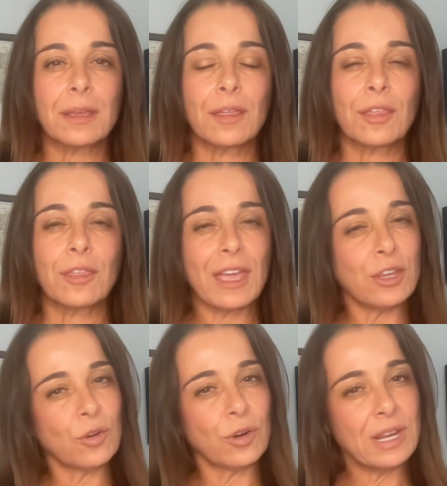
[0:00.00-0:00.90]
that
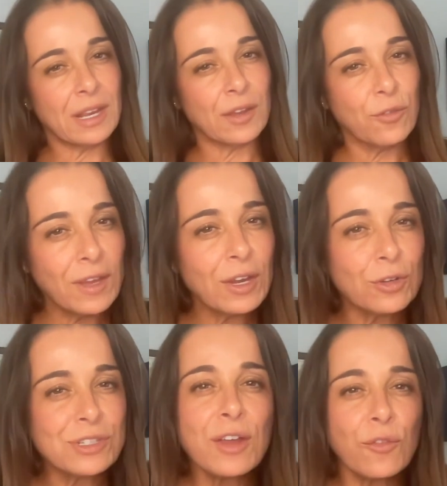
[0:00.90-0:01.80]
you're eating
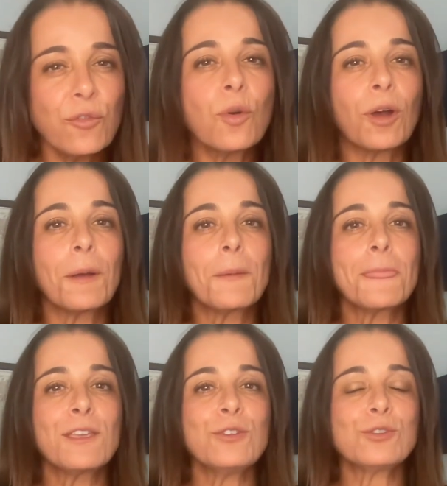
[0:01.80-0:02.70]
fingers. Therefore,
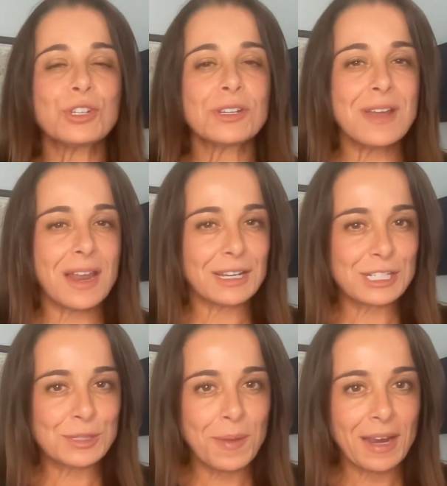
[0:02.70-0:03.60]
you should not
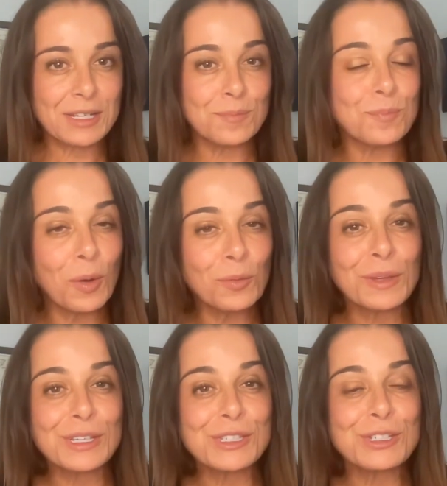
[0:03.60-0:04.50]
expect
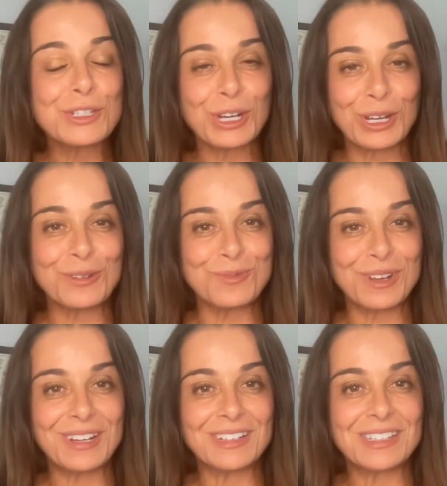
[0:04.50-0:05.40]
boneless chicken
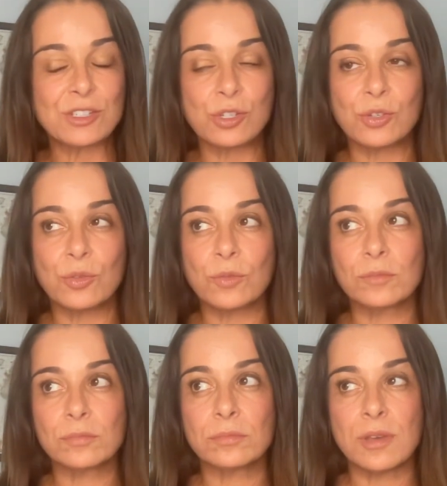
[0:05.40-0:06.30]
wings to
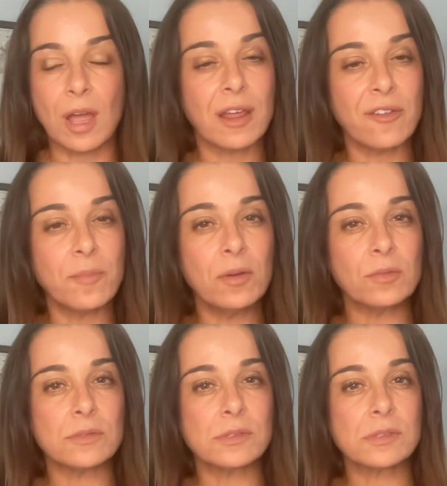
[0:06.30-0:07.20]
not have
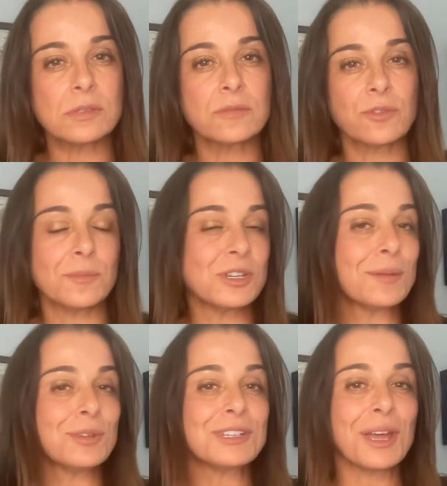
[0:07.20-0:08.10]
bones from
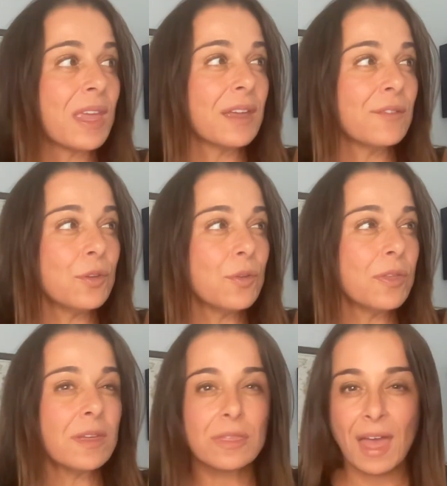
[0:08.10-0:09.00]
time to time. If you
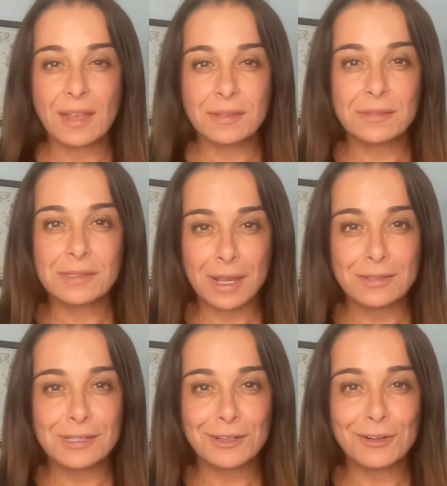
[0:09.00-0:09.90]
think that
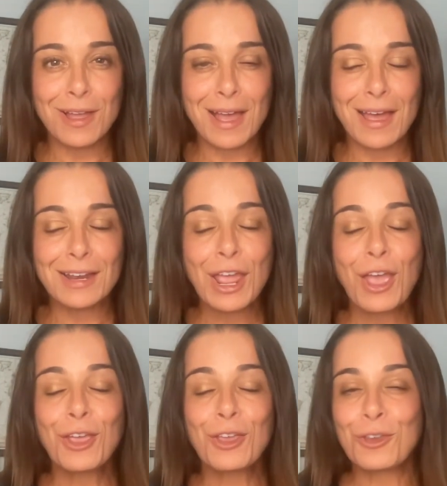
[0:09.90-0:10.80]
sounds a little odd,
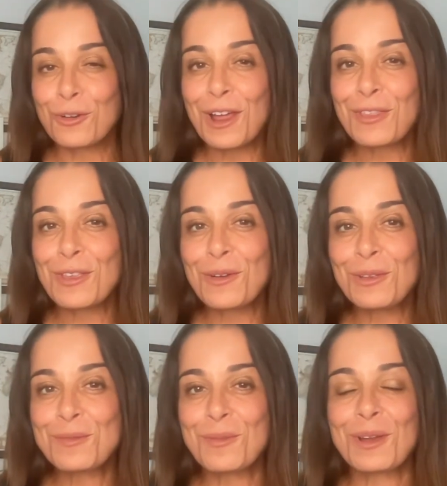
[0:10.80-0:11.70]
you're not the
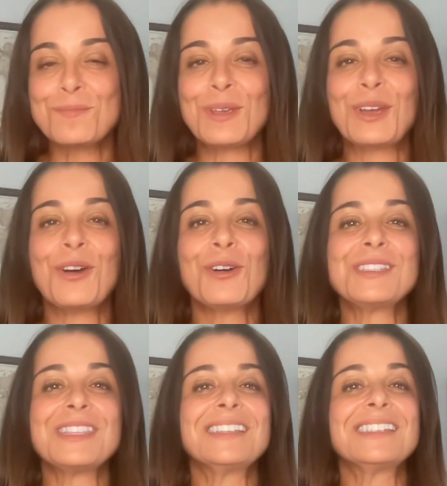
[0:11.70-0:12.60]
only one,
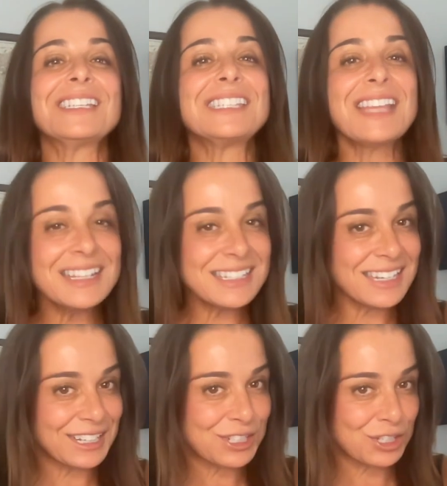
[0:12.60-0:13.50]
because the
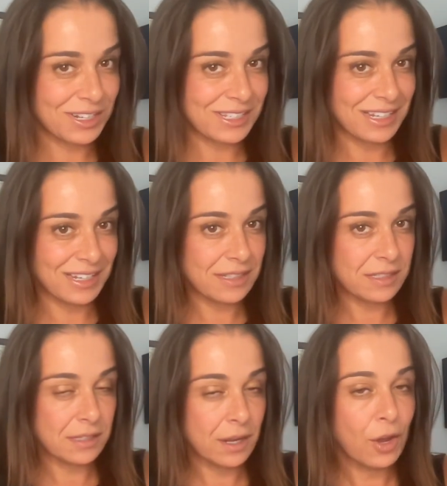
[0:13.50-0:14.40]
dissenting
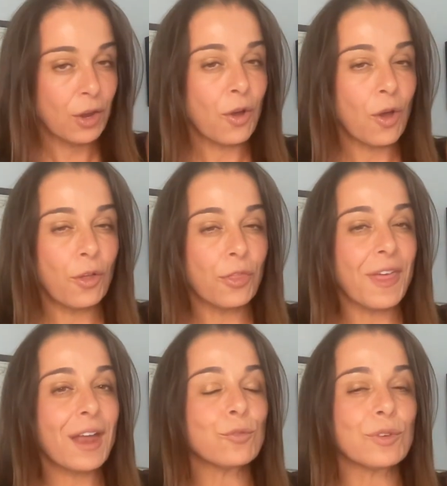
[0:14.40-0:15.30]
justice called
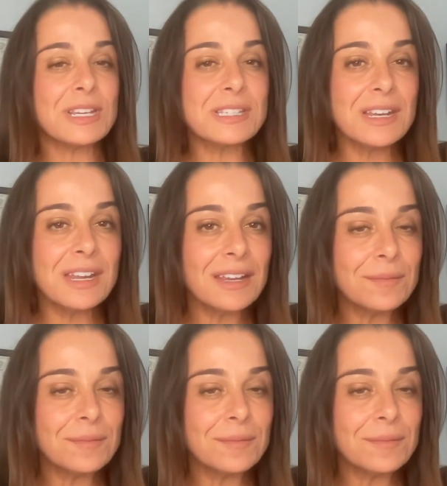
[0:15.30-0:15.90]
that reasoning,